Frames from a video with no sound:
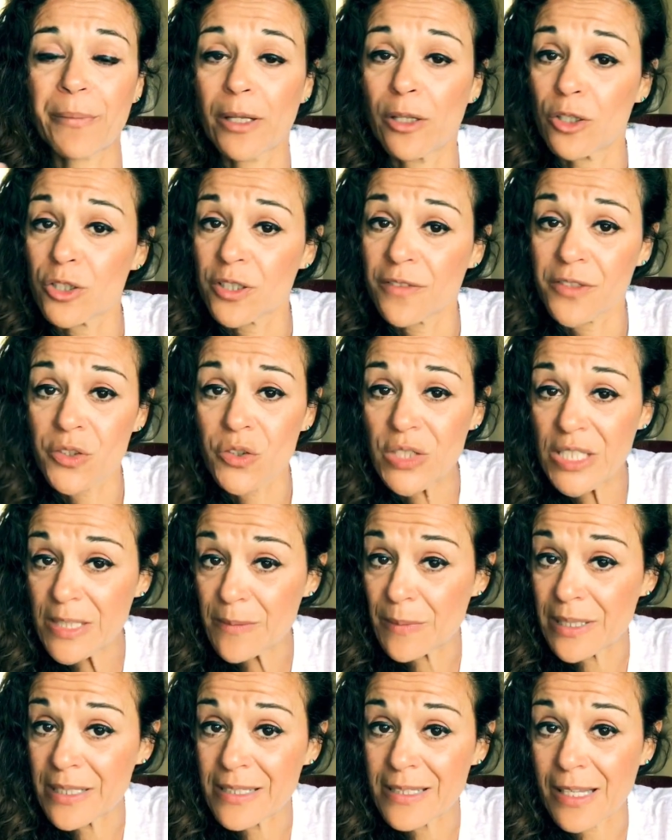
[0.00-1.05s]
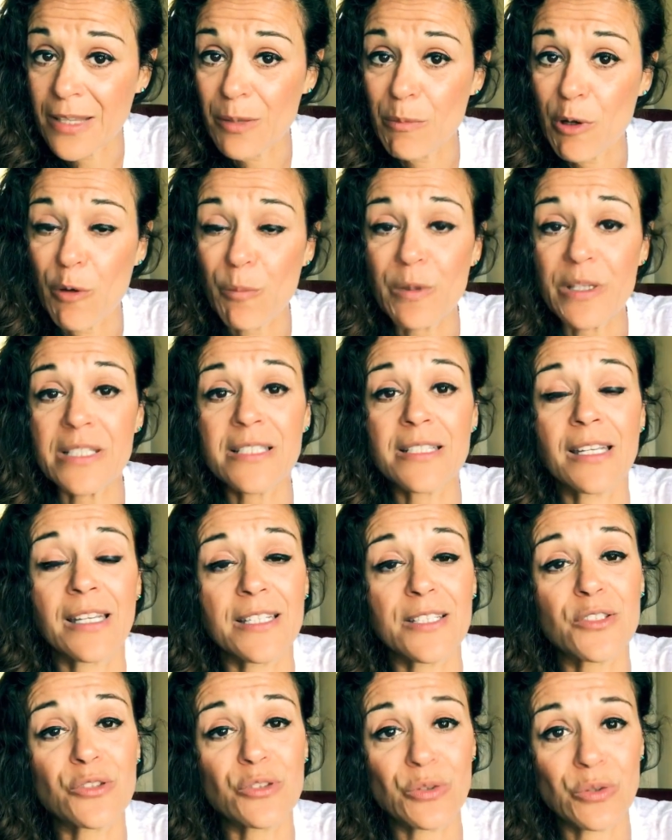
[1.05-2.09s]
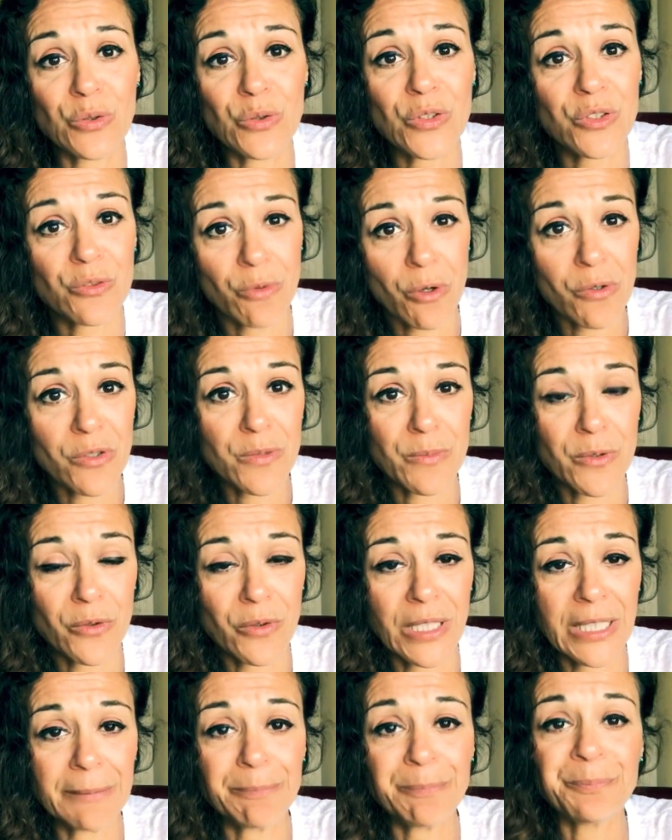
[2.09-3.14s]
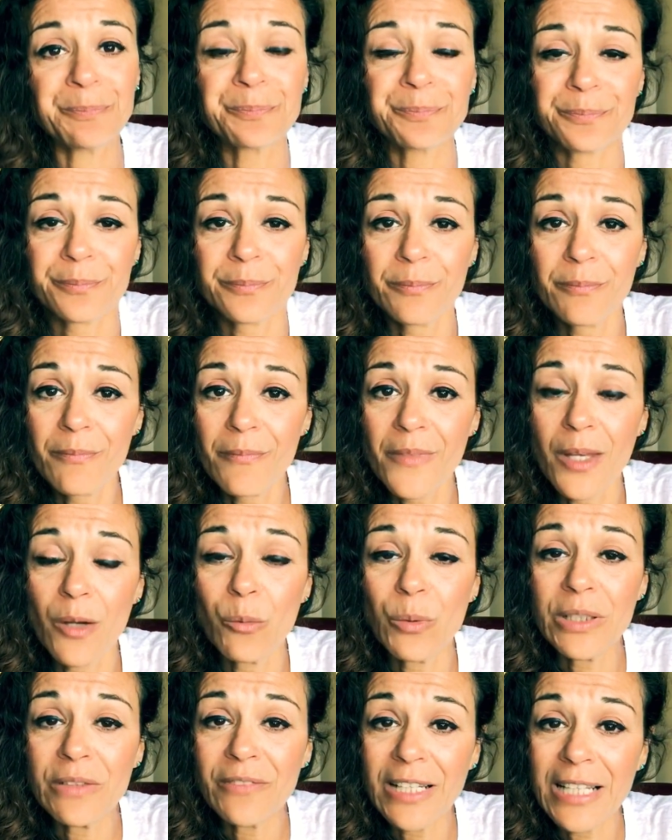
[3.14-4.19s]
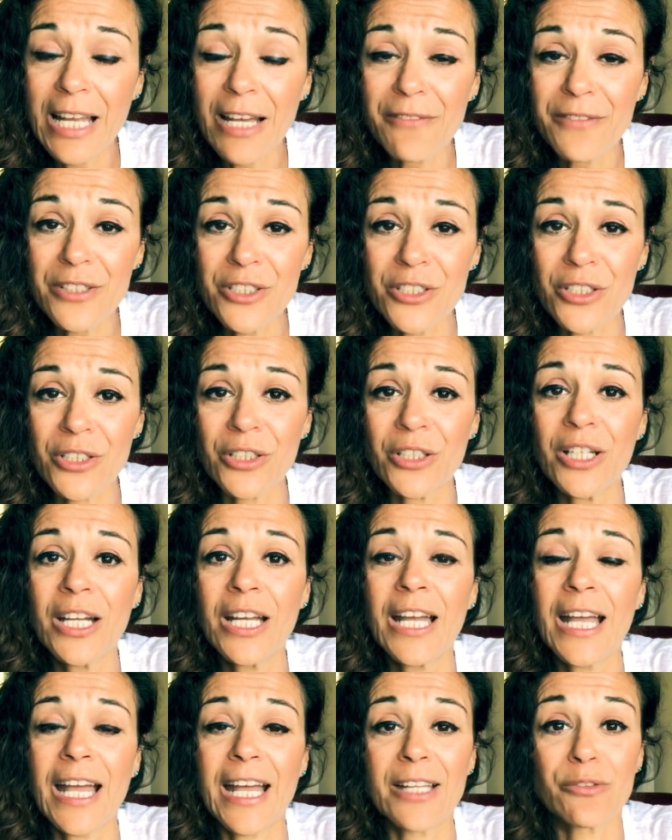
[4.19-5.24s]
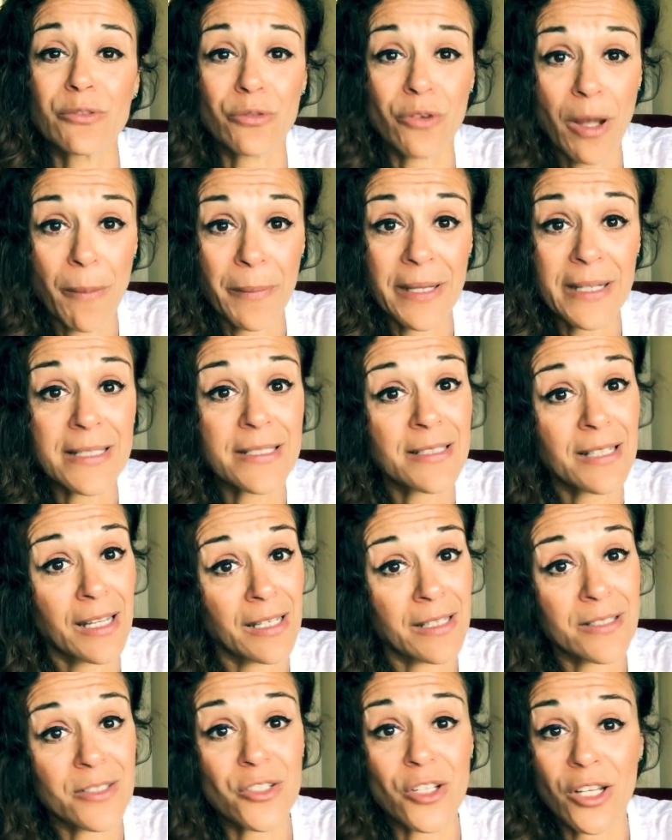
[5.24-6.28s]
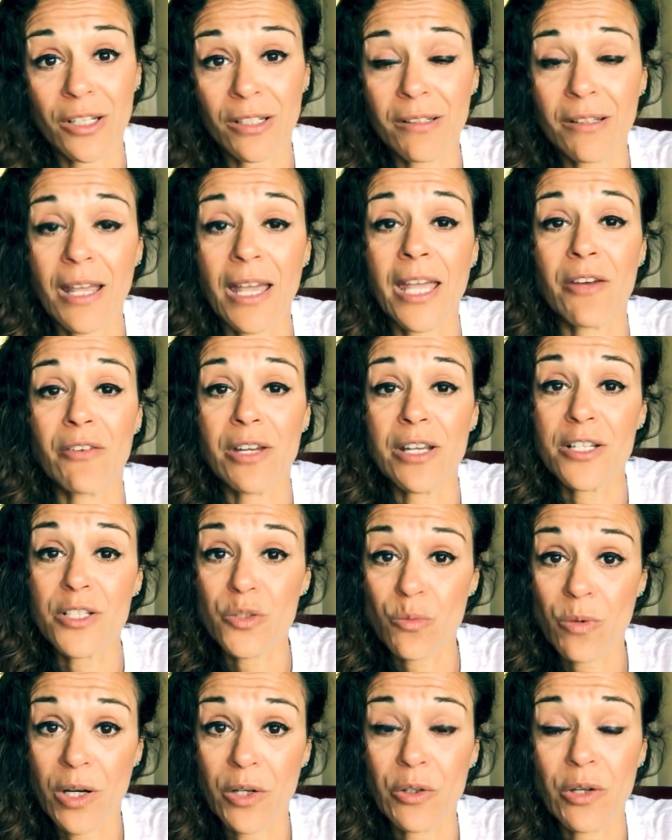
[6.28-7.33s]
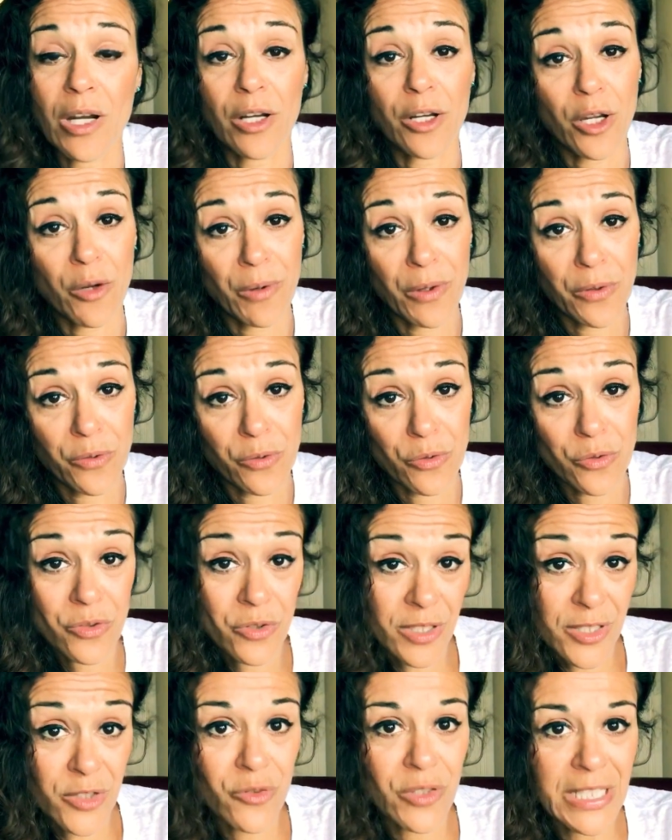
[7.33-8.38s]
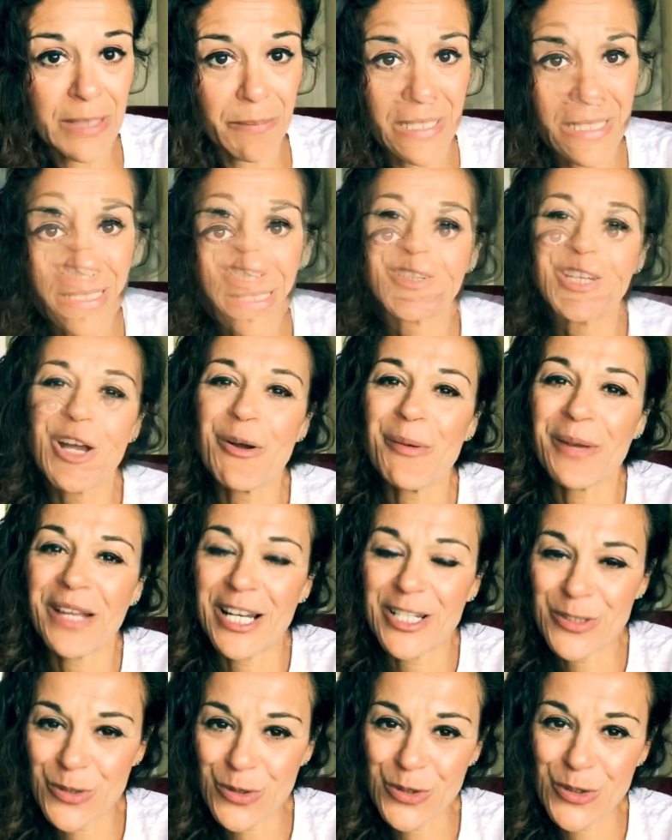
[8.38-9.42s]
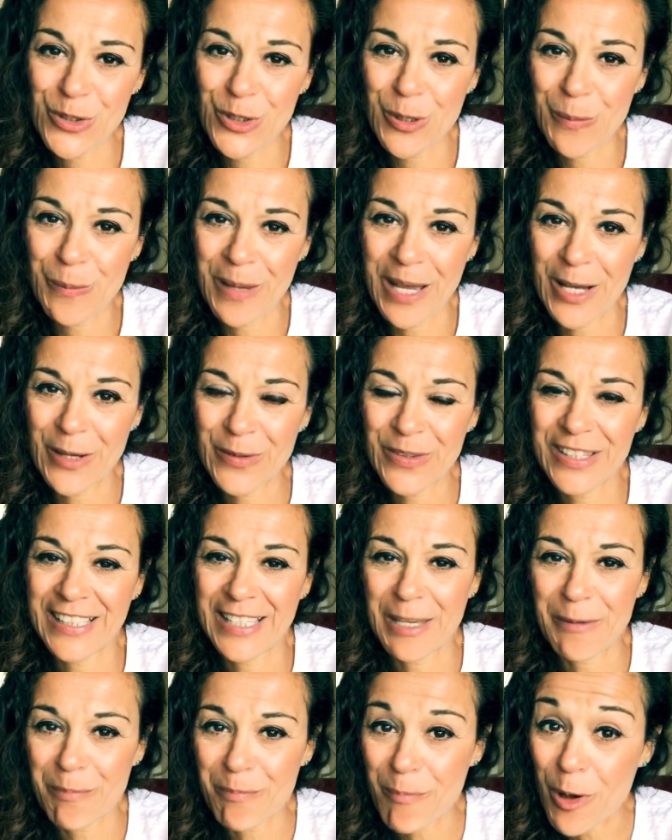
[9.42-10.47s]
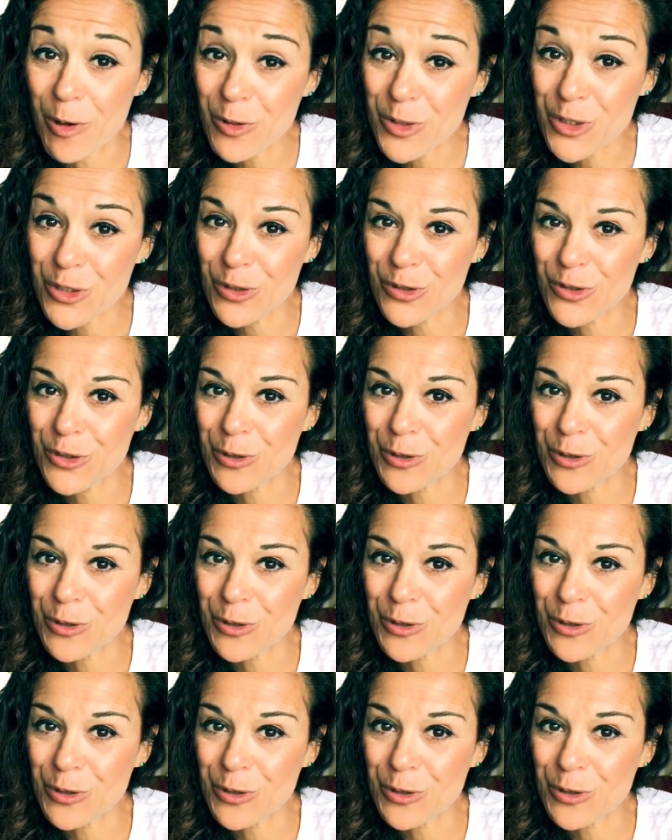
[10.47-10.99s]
lots of treatment at the moment, is to use rosemary with lavender and rub it in certain areas where you are going through to the treatment. So now I'm going to talk to you about the emotional